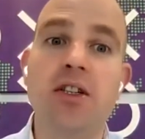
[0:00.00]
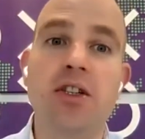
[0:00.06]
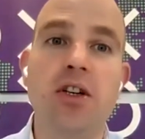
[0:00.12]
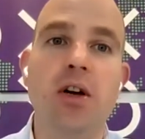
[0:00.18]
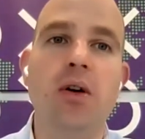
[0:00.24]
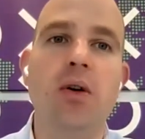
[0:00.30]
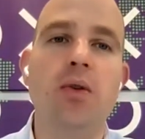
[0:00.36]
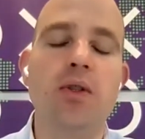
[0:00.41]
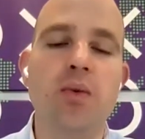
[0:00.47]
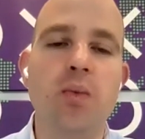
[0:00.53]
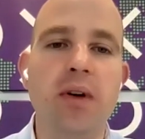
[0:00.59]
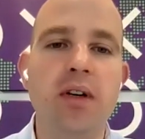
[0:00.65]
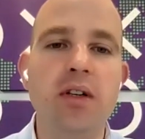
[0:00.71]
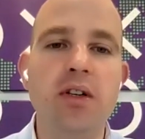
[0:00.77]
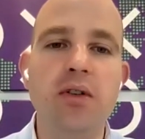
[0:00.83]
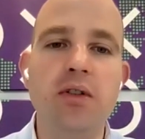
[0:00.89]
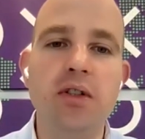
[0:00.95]
shows
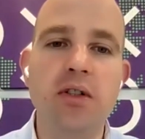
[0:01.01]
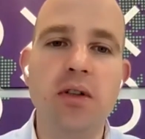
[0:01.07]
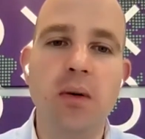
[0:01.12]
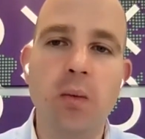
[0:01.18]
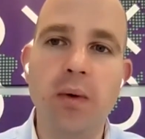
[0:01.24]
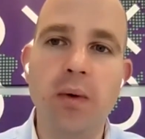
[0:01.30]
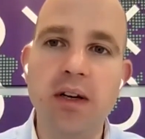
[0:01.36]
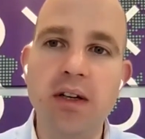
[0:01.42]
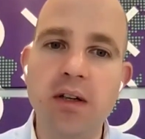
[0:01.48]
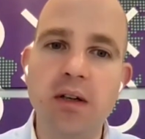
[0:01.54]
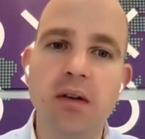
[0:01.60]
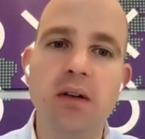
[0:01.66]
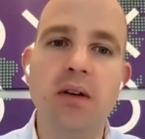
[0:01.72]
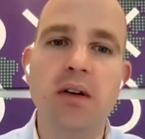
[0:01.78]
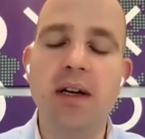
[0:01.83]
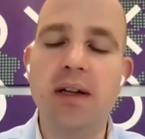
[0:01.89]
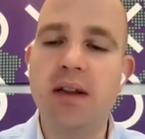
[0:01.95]
when you
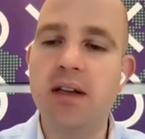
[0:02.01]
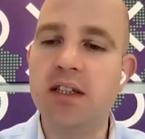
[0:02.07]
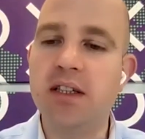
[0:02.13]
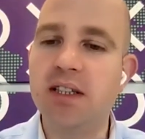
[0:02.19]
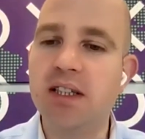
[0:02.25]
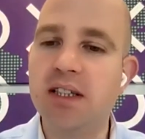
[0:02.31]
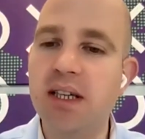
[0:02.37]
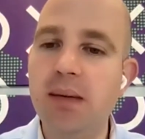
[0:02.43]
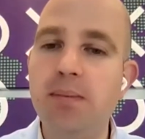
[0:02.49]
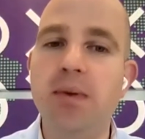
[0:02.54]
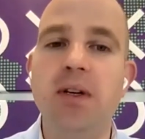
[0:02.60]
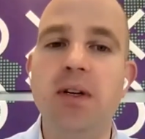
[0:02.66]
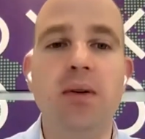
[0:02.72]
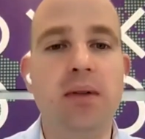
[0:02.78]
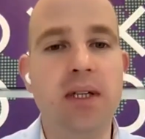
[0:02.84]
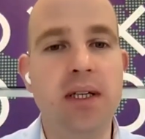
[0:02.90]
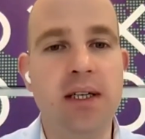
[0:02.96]
look at the CPU
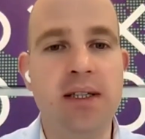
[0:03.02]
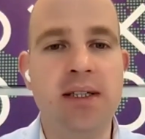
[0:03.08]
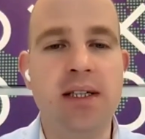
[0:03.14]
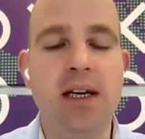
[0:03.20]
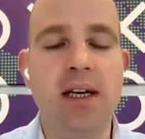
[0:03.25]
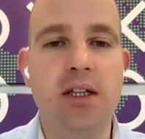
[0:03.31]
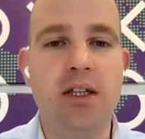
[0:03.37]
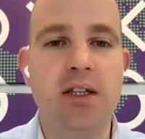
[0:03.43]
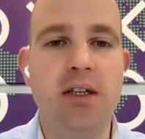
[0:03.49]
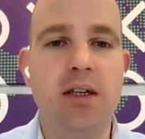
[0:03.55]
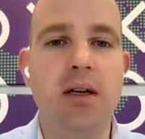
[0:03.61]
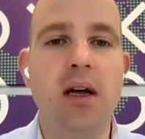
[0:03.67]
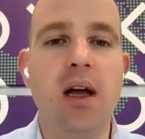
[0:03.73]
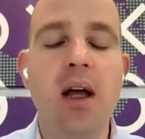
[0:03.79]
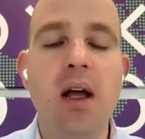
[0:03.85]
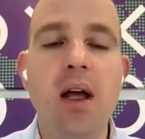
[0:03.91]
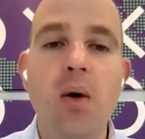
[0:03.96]
utilization,